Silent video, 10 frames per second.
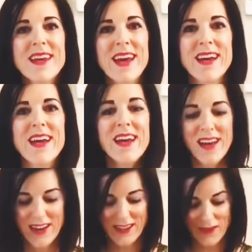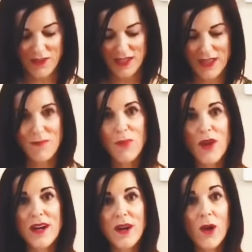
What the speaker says: Because obviously the print